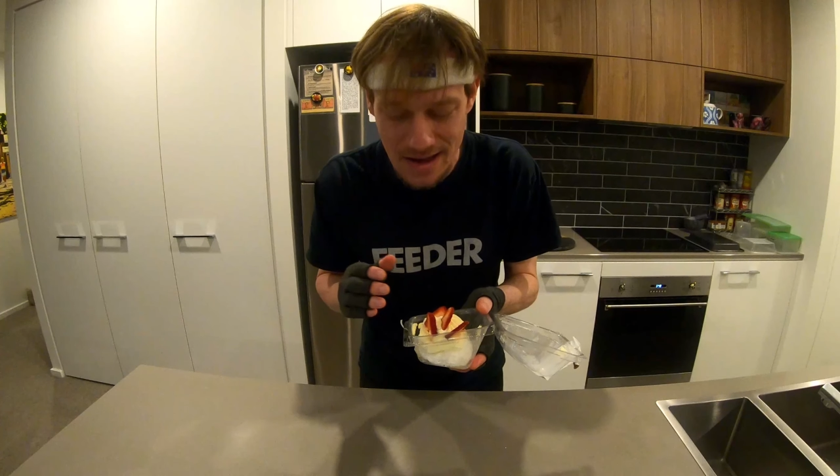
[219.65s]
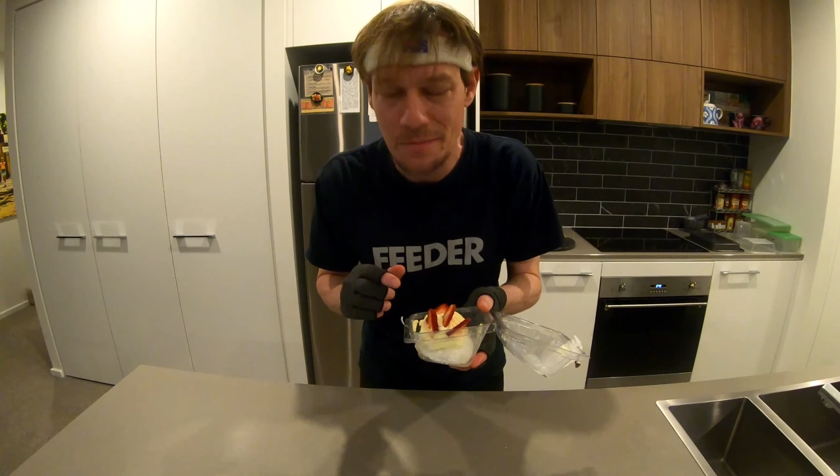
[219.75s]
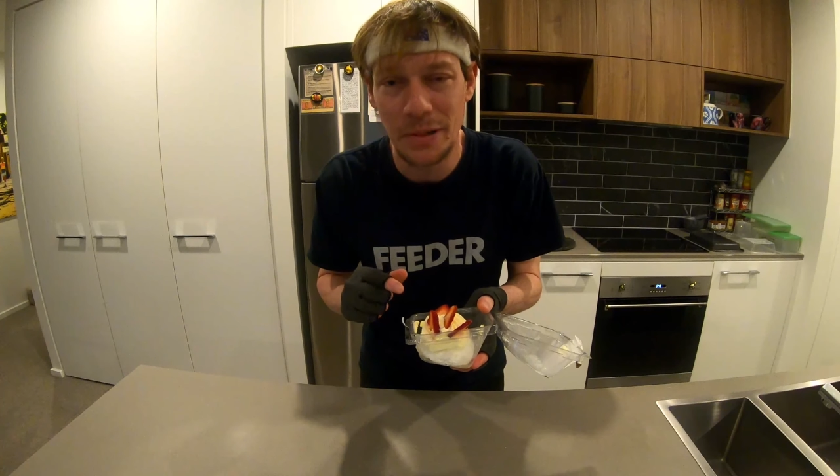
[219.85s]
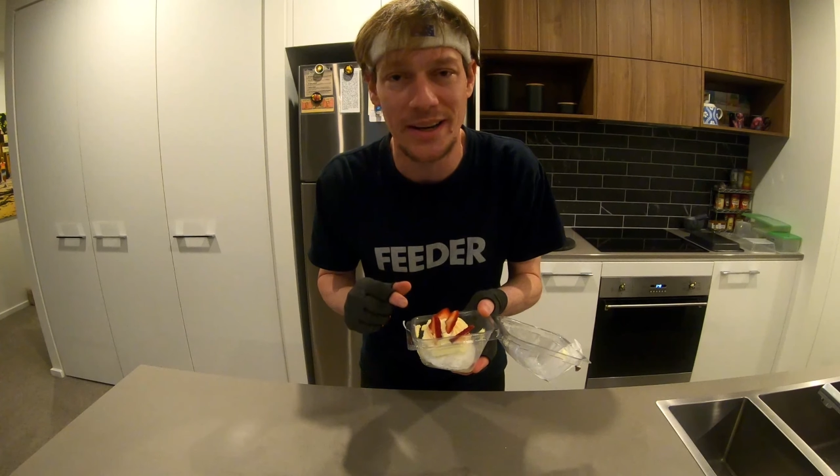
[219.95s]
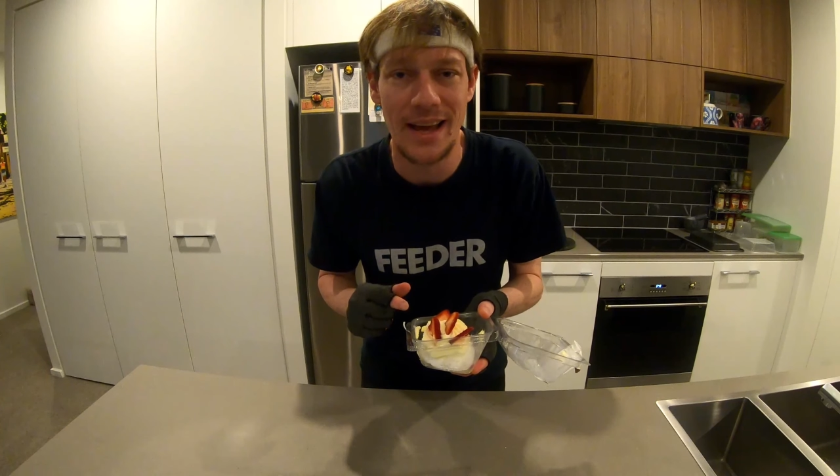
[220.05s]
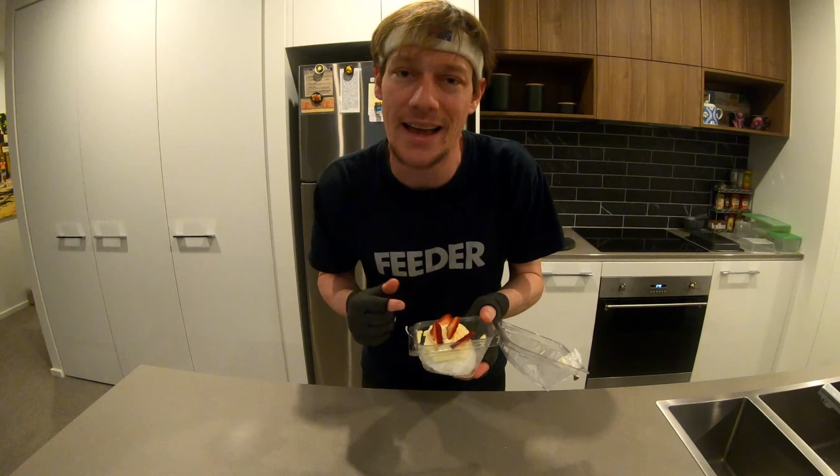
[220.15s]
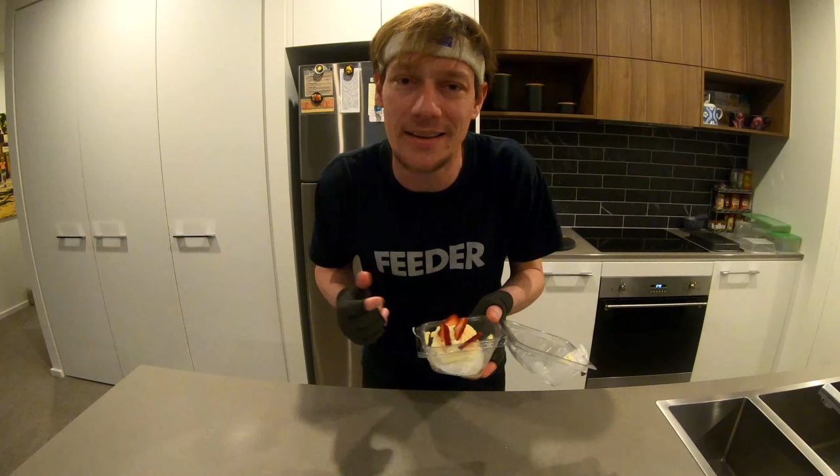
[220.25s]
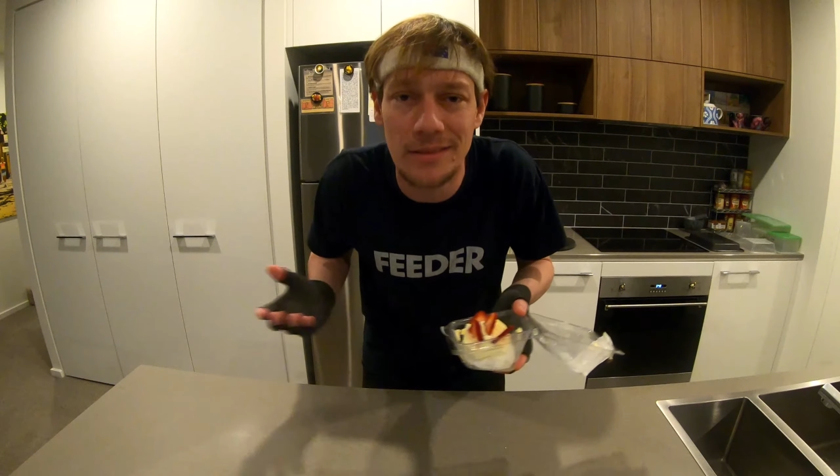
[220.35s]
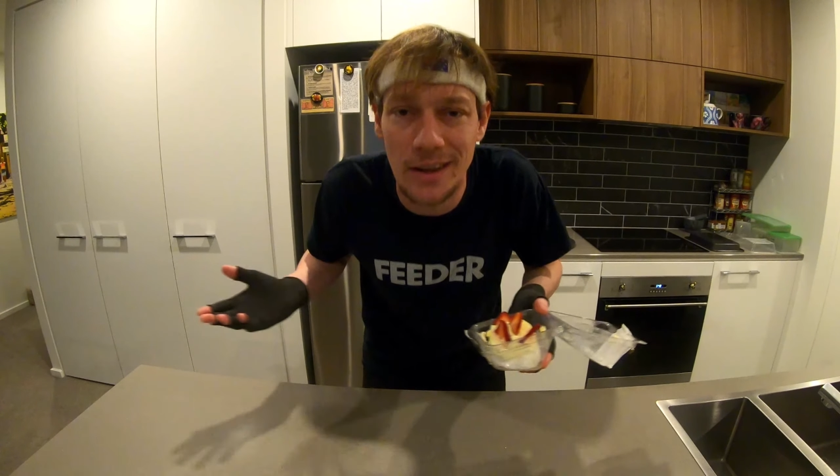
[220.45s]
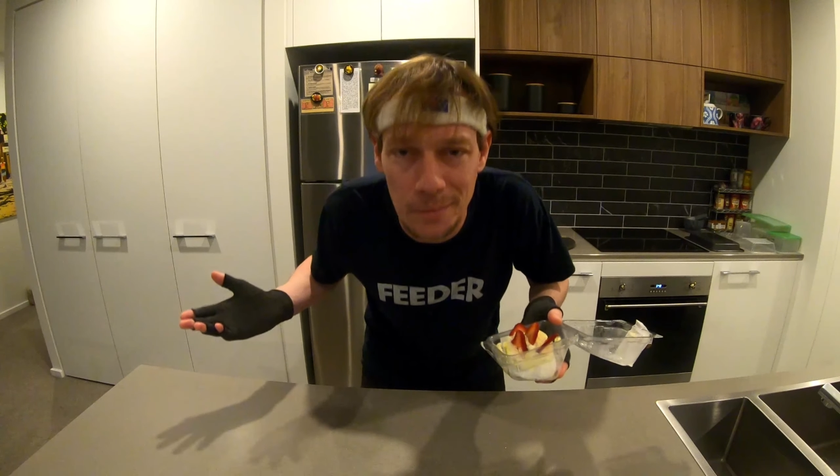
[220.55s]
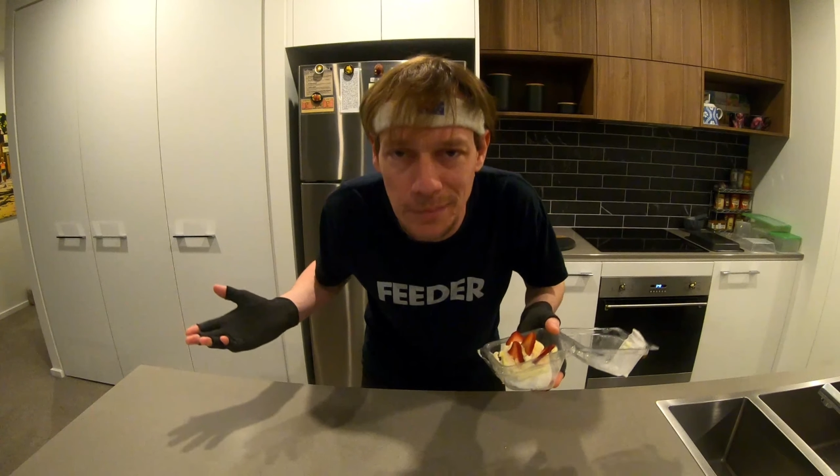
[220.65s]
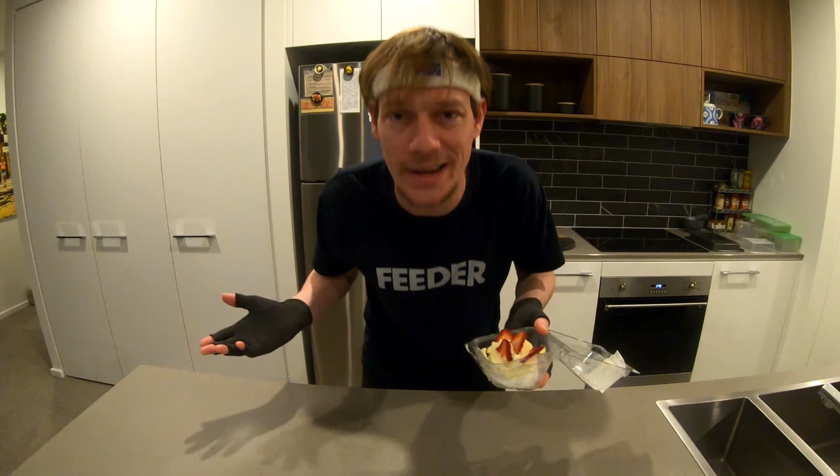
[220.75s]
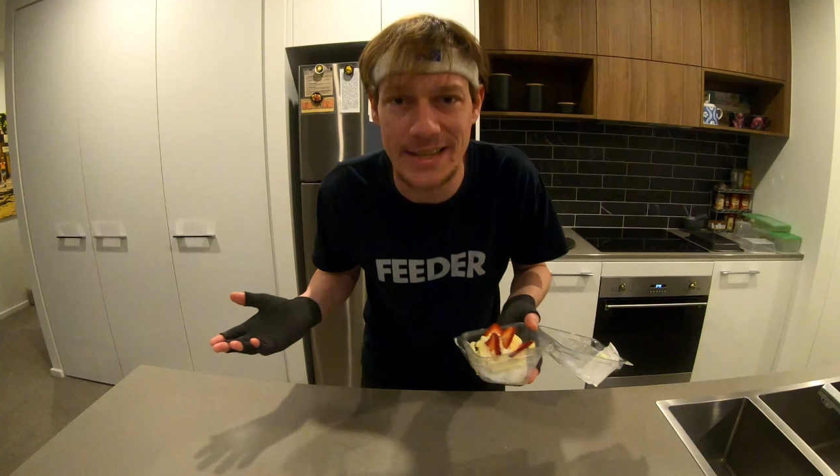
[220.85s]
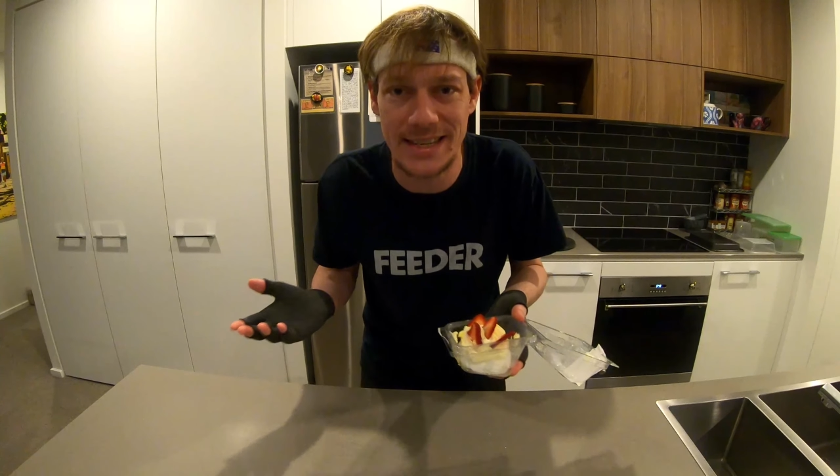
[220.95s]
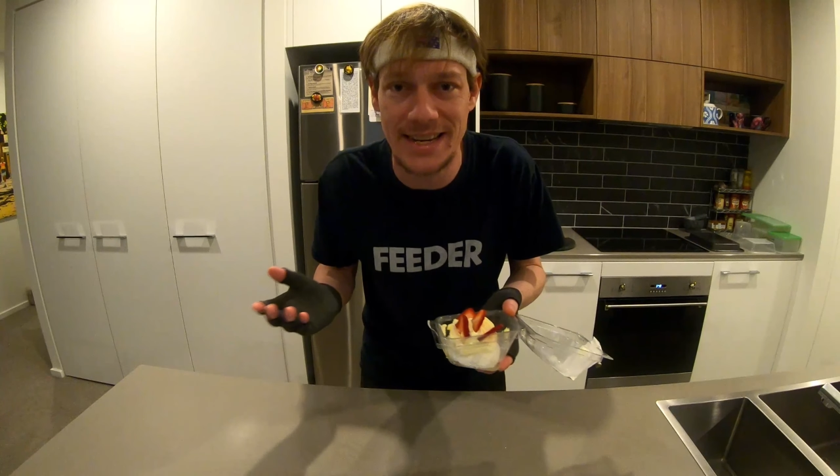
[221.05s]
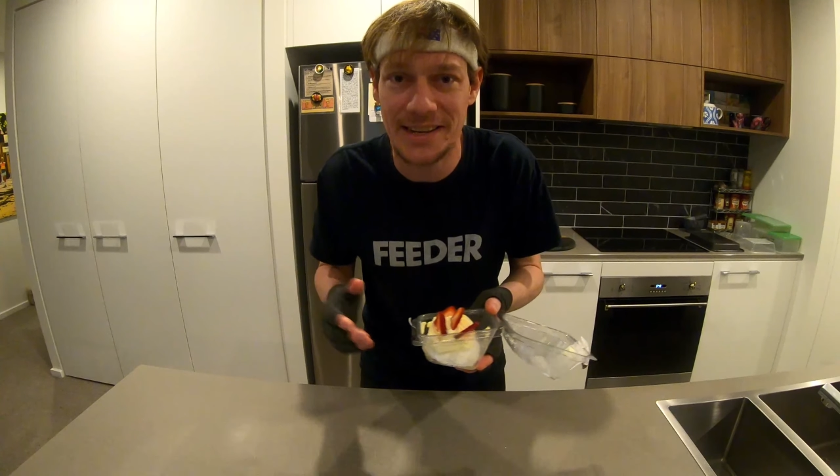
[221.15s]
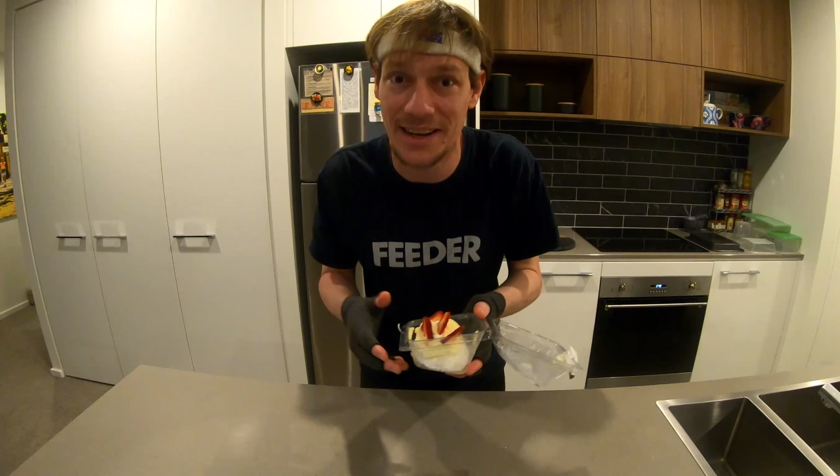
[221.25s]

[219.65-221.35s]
but hey, I'm lazy.